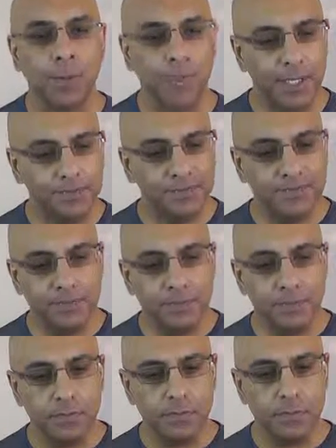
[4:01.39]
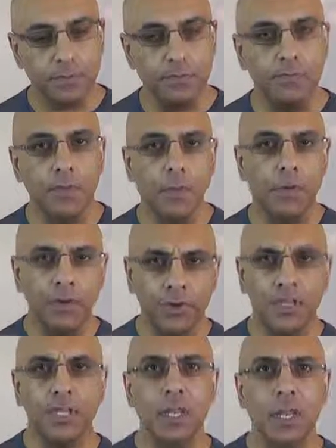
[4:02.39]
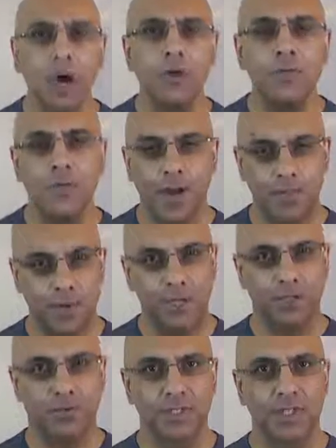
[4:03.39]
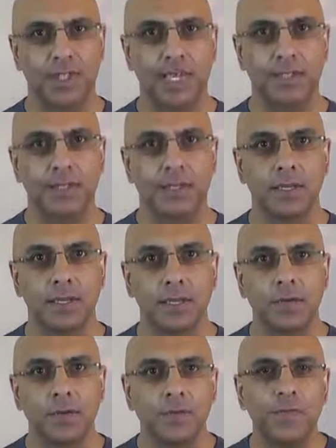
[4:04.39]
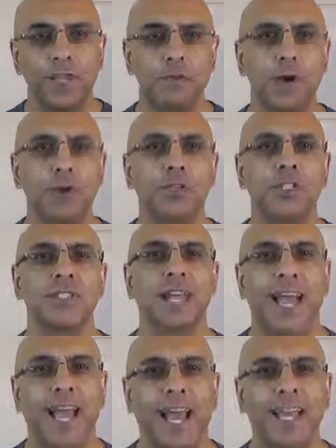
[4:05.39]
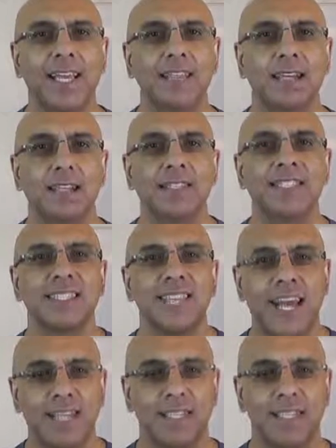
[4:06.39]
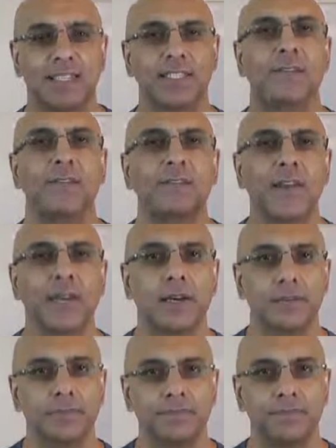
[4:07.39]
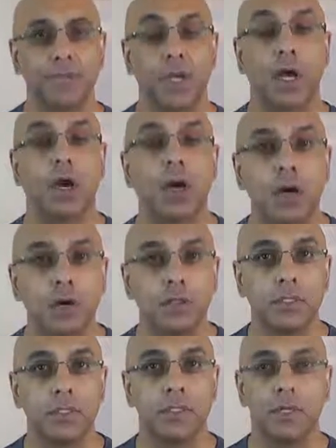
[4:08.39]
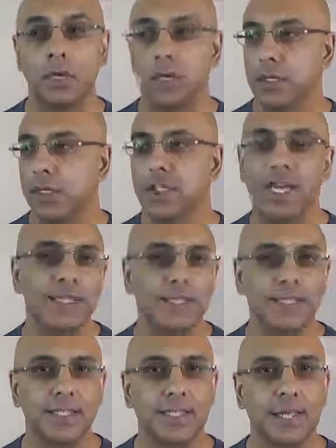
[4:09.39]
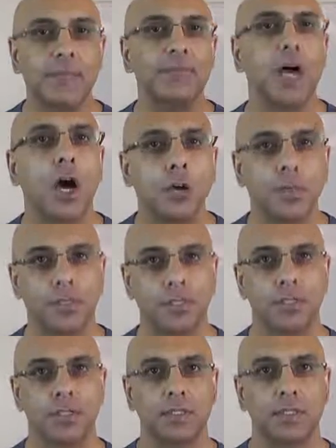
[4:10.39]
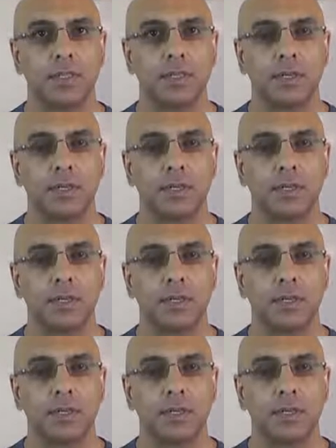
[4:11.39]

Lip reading: But when you're in a low vibrational state, you'll feel emotions like anger, sadness, fear, hurt, jealousy, even hopelessness.